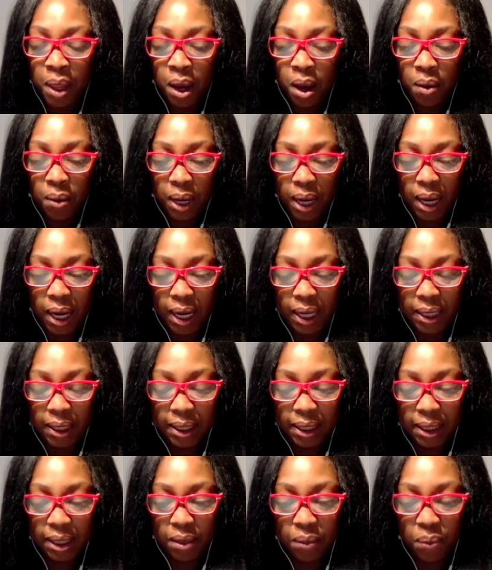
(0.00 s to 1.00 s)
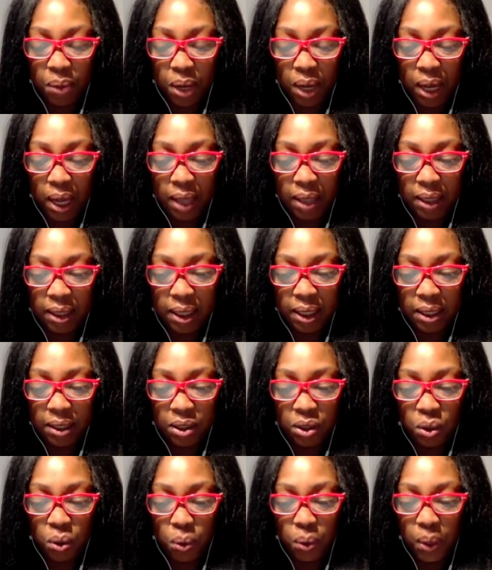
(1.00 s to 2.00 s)
Okay, let's see what else
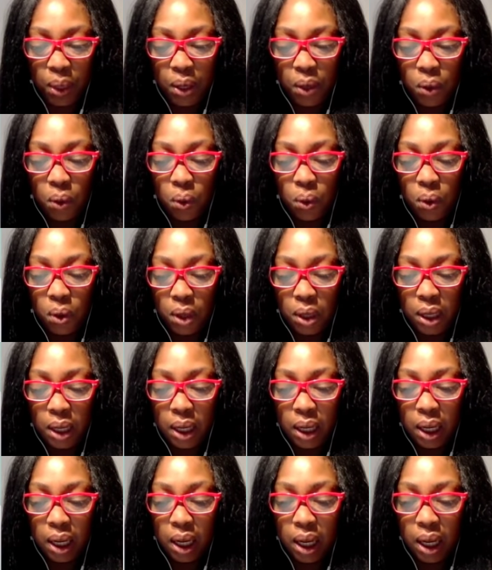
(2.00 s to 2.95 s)
is going on.